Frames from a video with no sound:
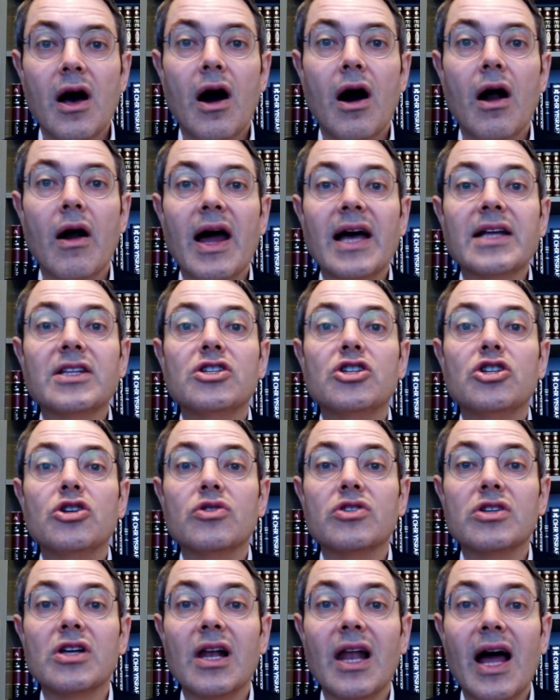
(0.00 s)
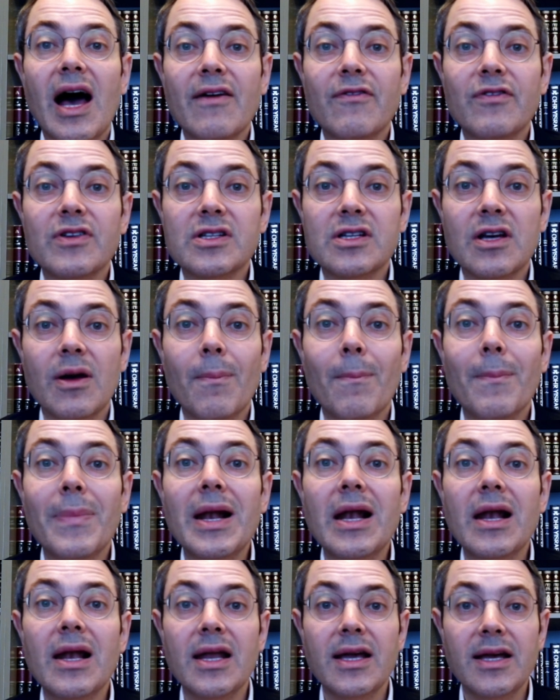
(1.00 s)
Our attitude to life is
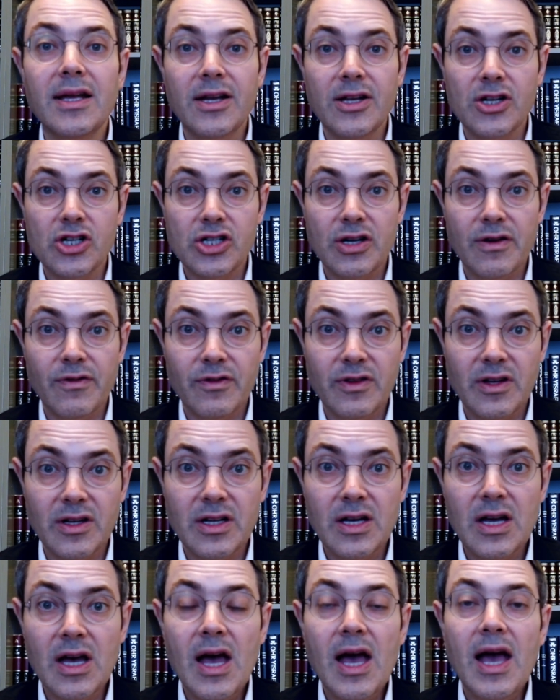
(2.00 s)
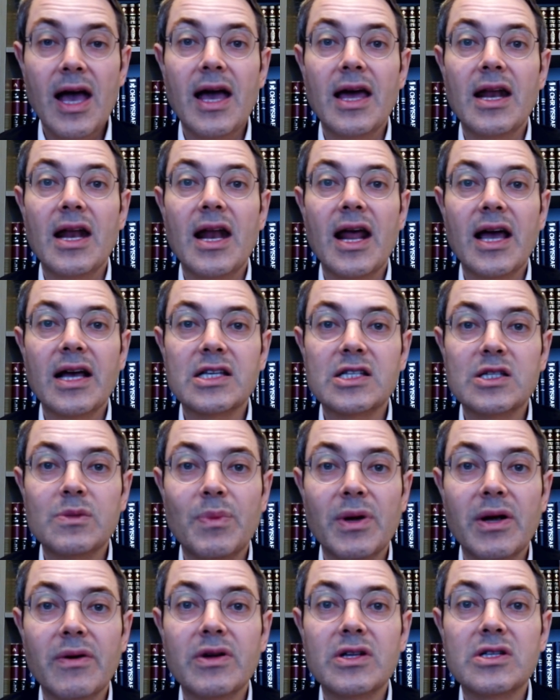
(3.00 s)
completely shifted in an
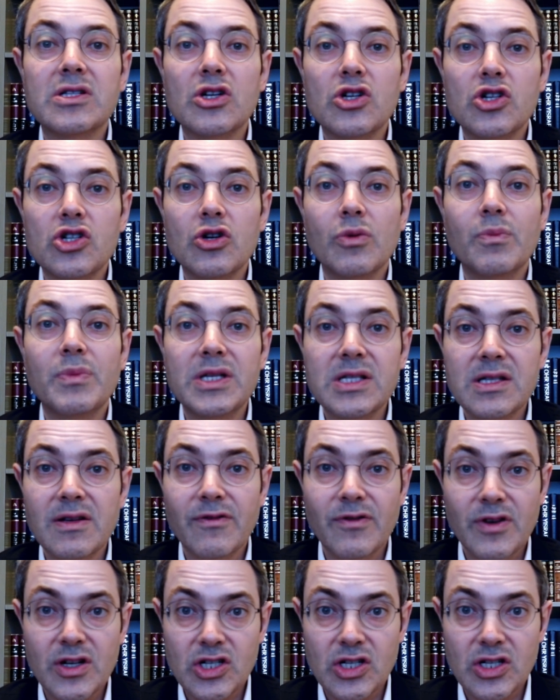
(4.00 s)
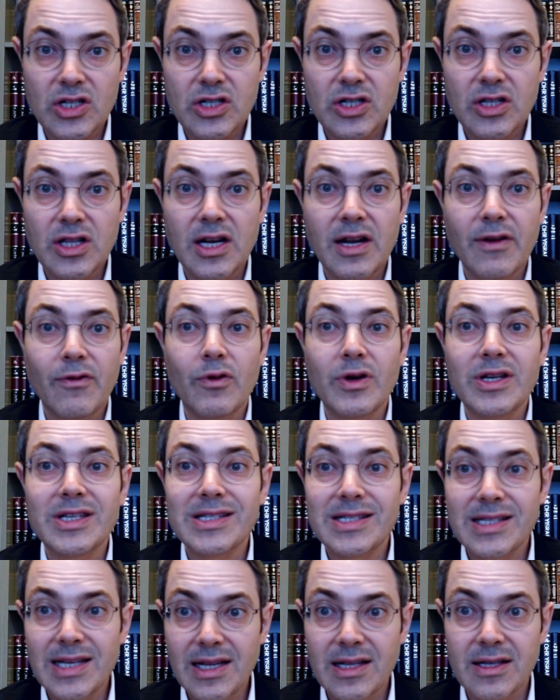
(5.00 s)
experience that should be sufficient, that if we
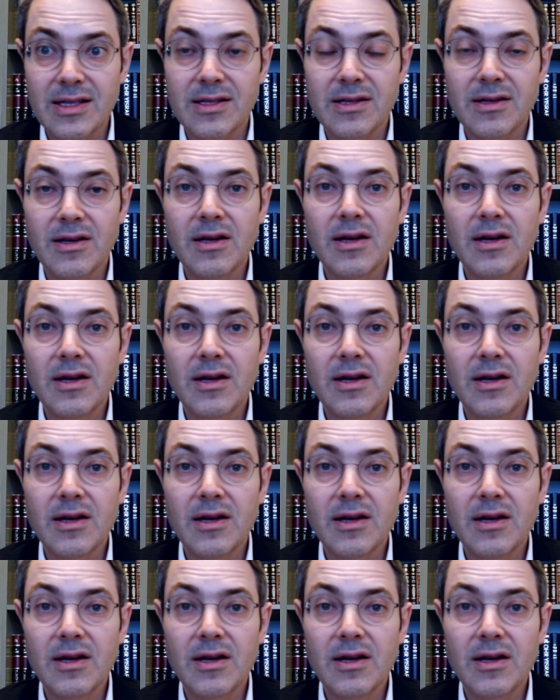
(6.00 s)
sinned,